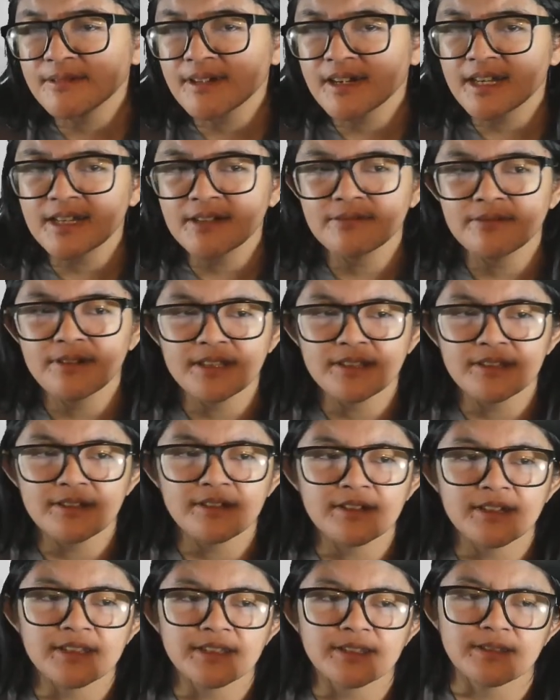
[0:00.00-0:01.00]
Whether
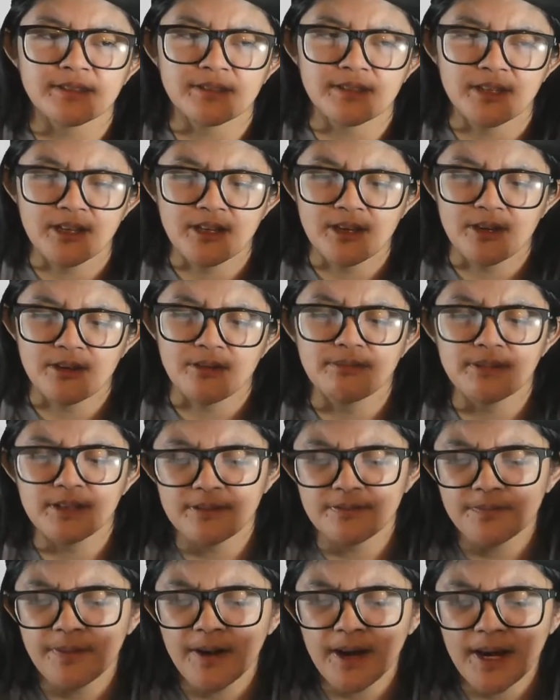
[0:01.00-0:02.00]
it's been
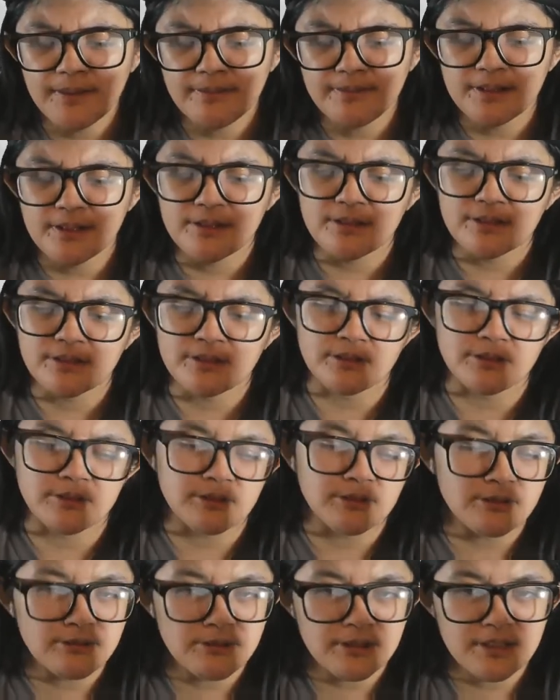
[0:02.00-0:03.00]
5 years or 2
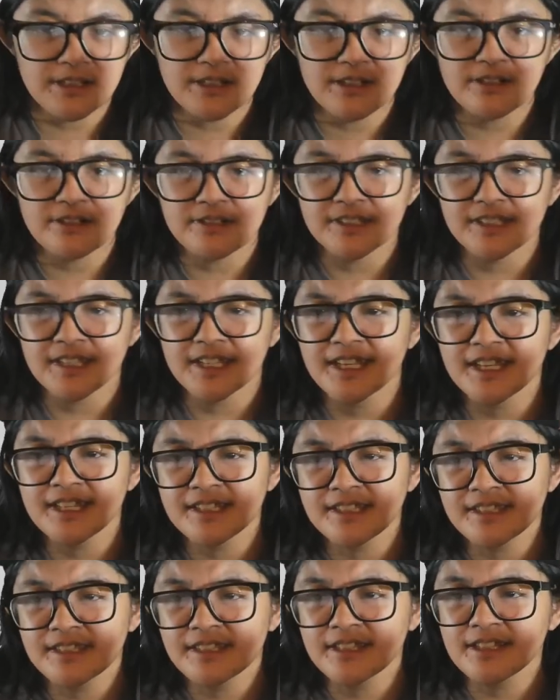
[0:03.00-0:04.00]
years, it's
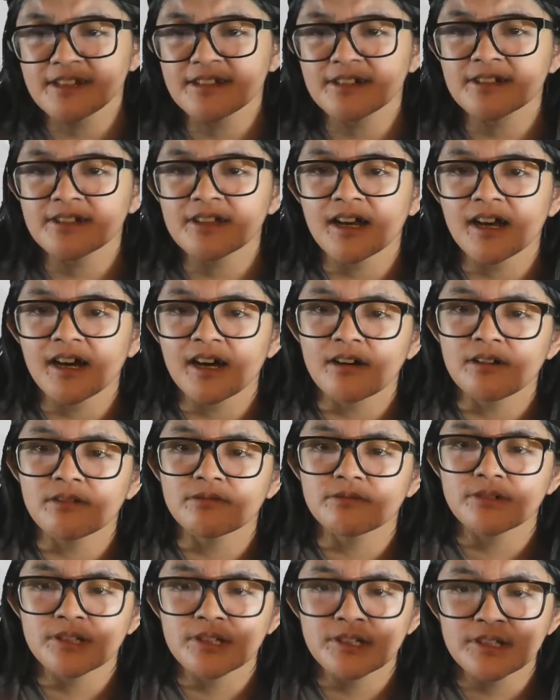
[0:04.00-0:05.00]
still a
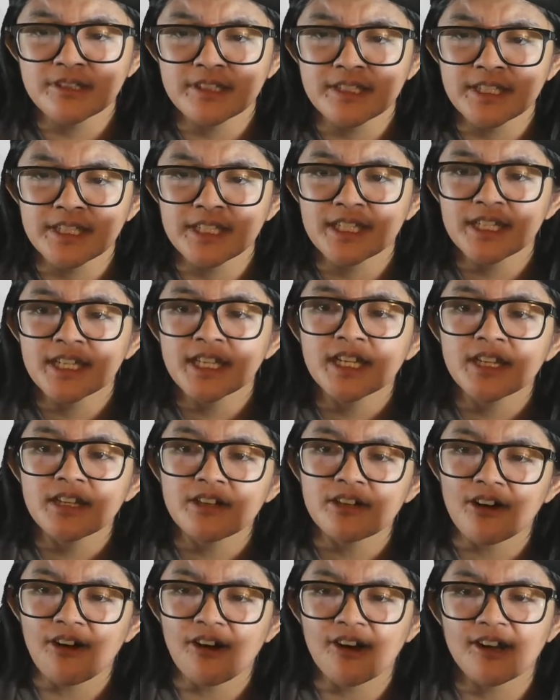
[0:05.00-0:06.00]
worthy
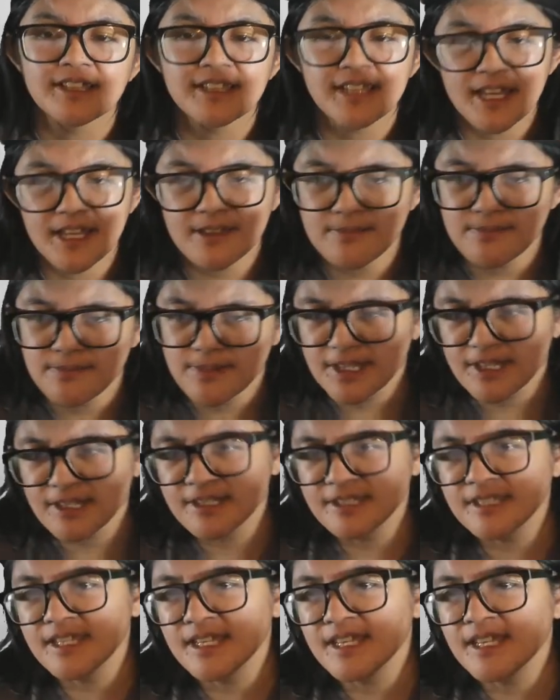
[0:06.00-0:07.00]
content because
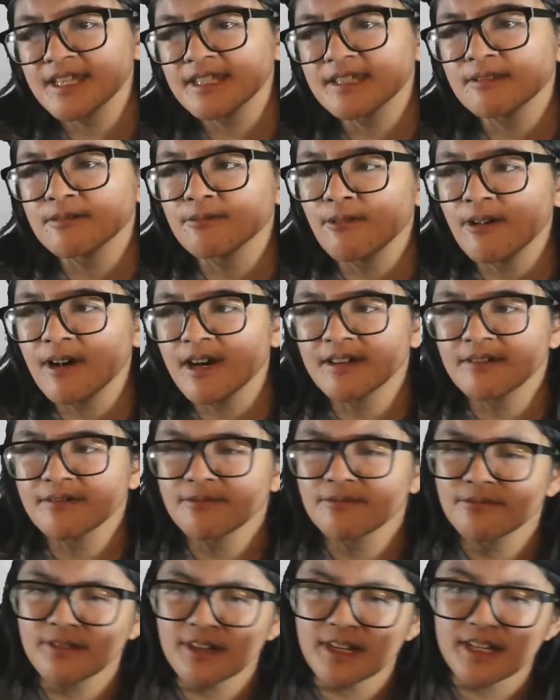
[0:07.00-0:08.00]
it's what
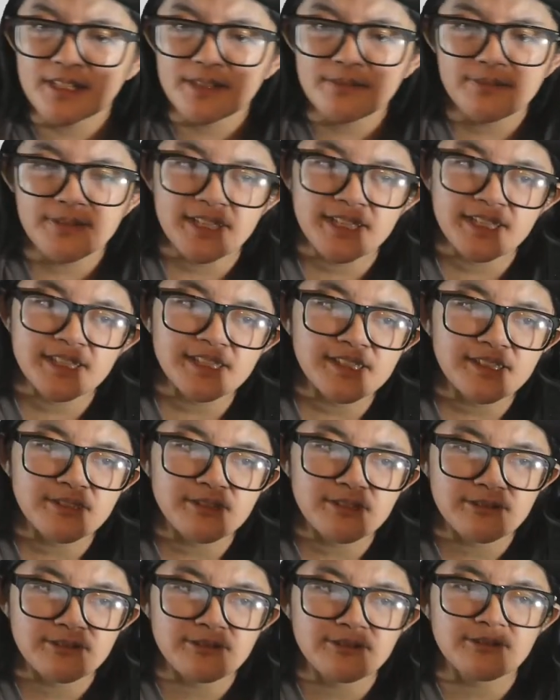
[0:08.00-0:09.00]
relevant
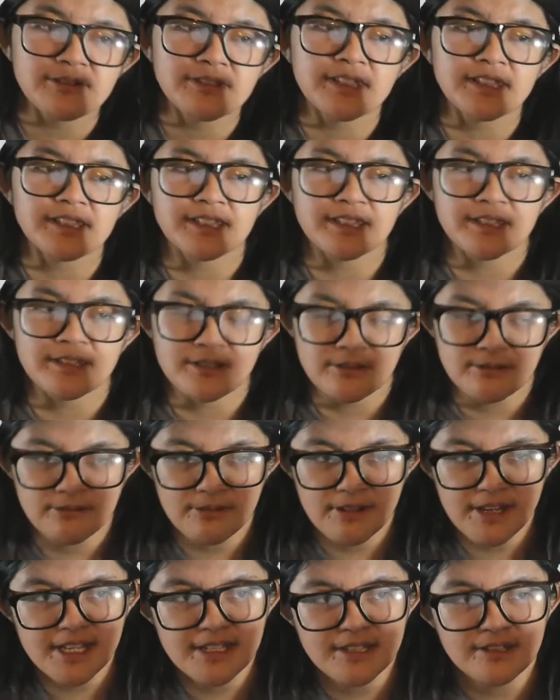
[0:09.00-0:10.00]
to the
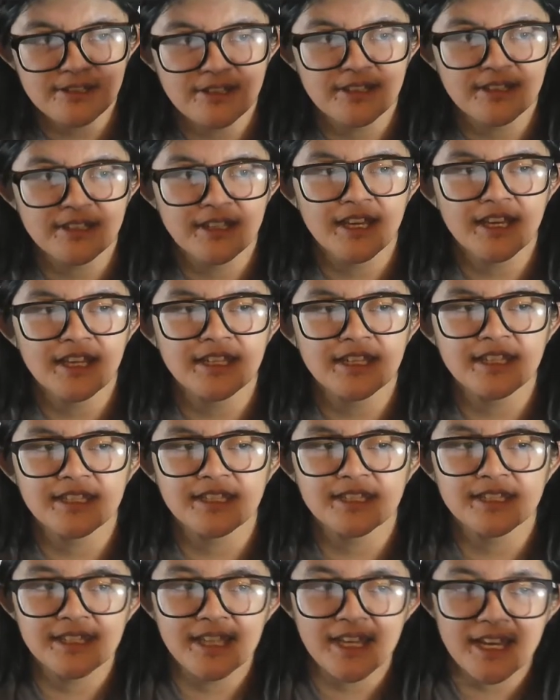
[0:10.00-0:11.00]
situation and it
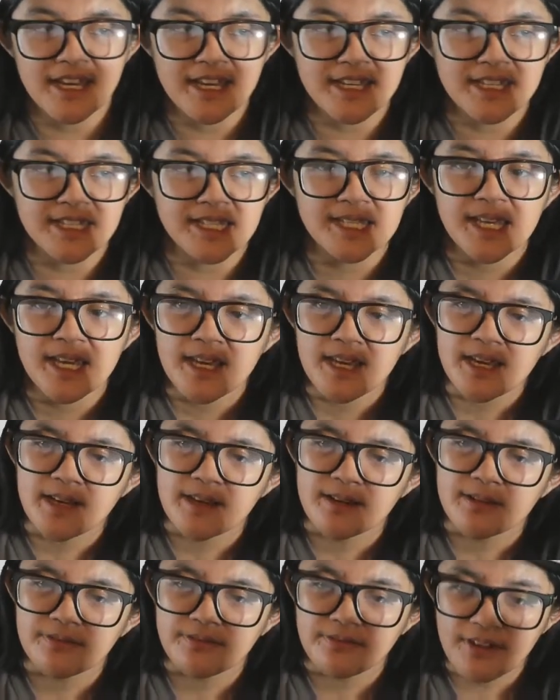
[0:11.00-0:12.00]
stays
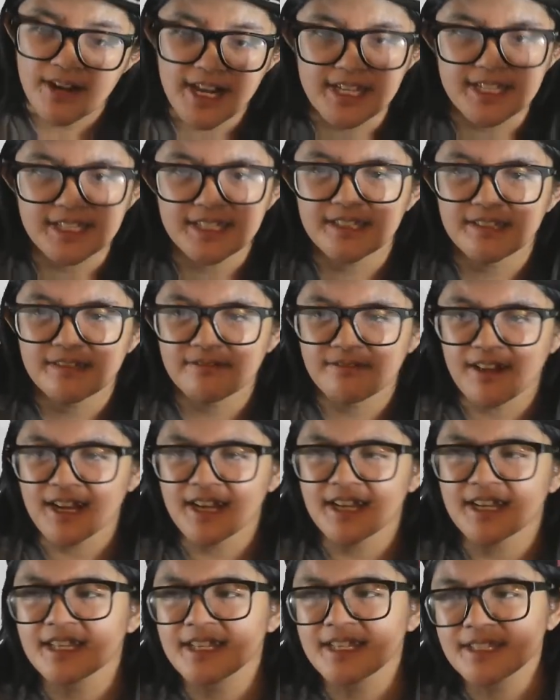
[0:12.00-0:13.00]
fresh, right?
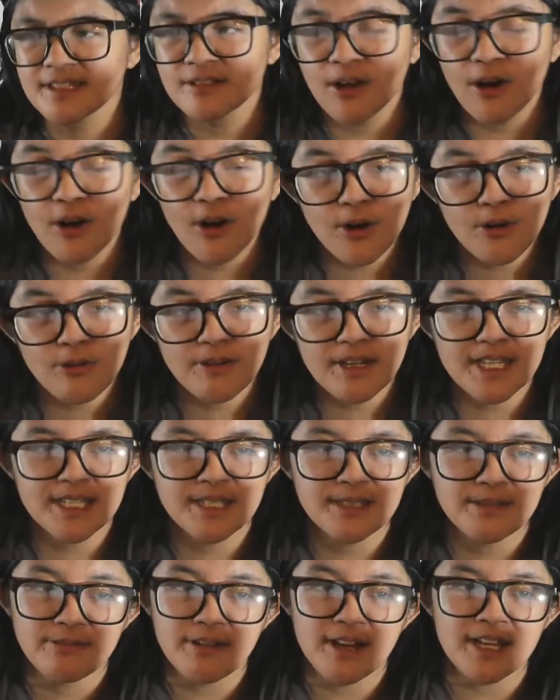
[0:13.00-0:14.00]
It's always
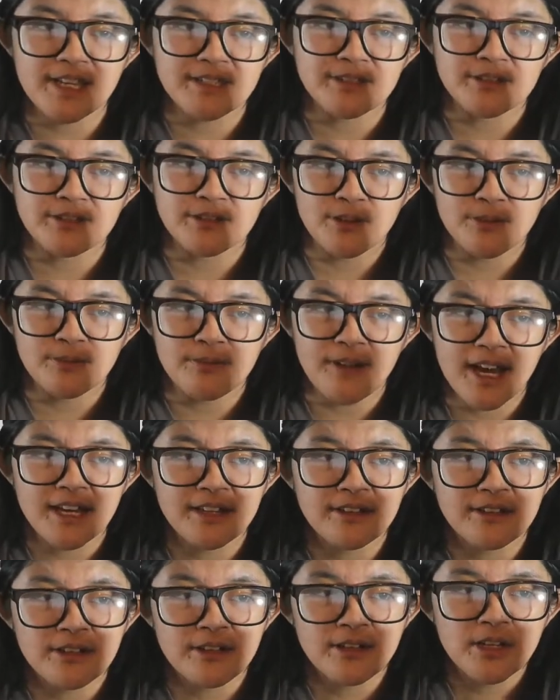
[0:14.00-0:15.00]
fresh no matter
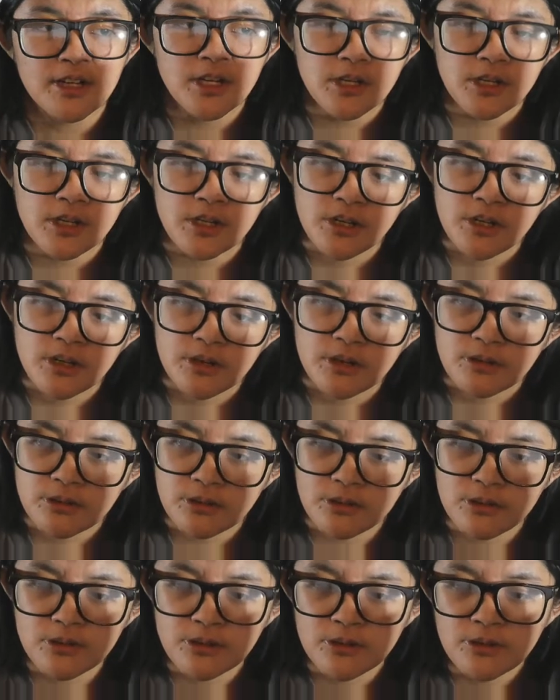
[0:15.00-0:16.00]

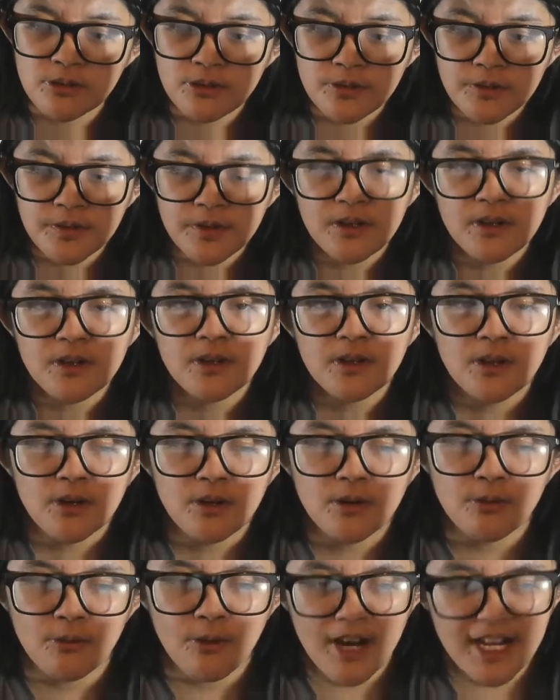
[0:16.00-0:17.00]
who
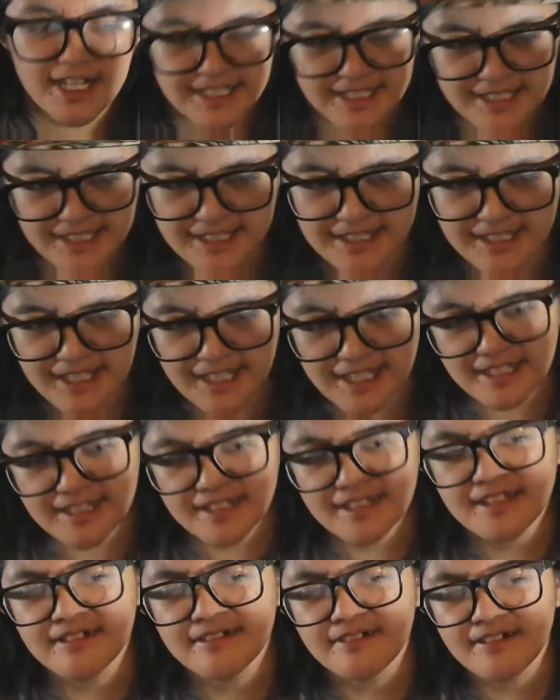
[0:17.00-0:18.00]
watches it,
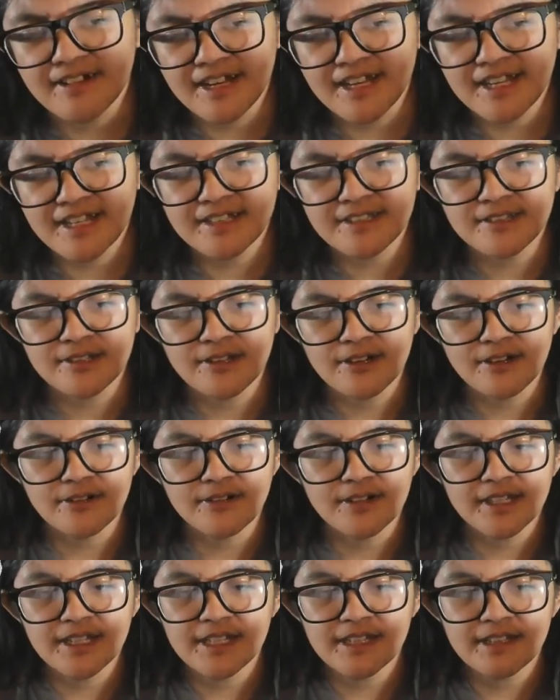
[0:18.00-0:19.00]
right? So
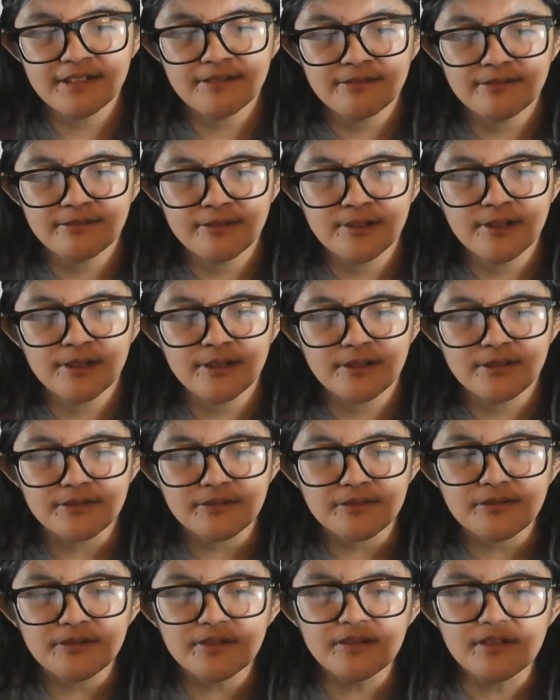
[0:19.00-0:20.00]
it will
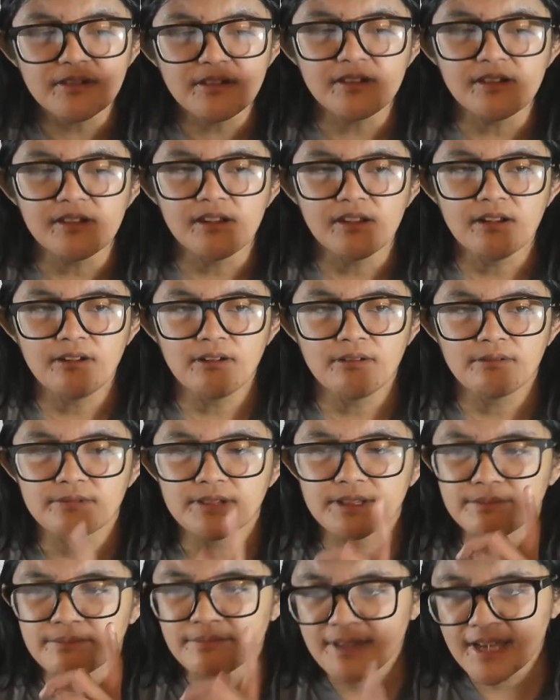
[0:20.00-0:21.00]

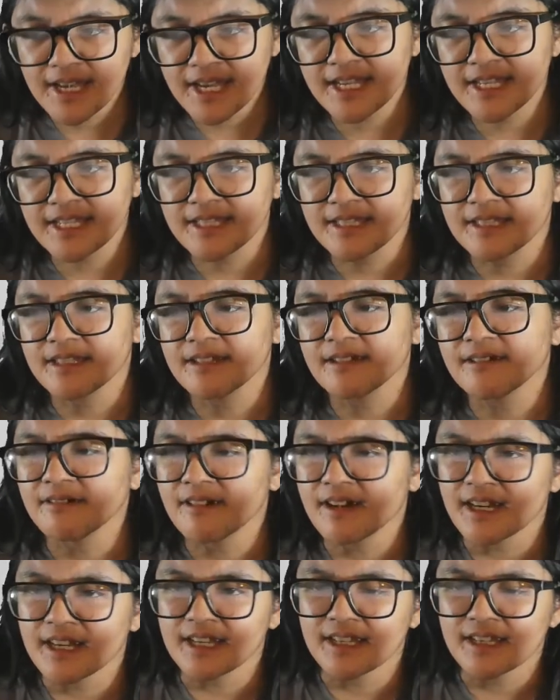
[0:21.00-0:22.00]
remain, right?
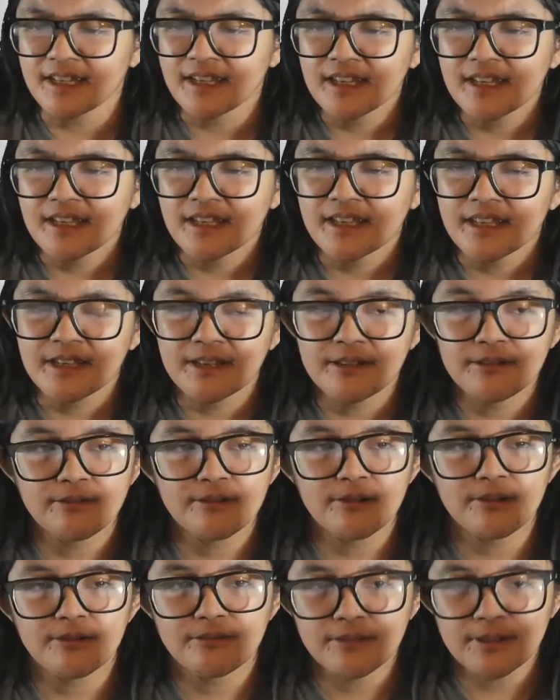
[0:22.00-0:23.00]
It will
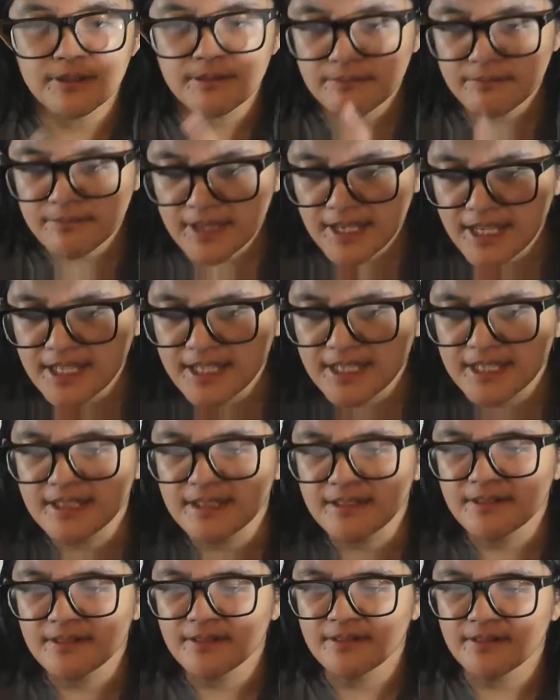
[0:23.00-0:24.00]
remain
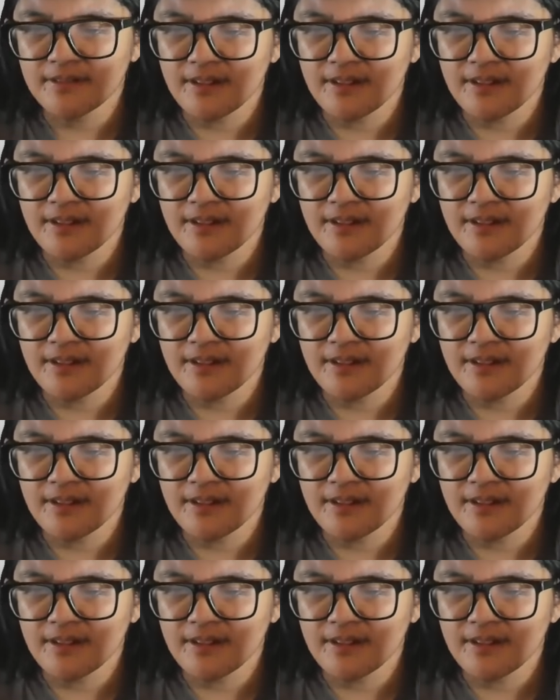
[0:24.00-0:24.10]
fresh.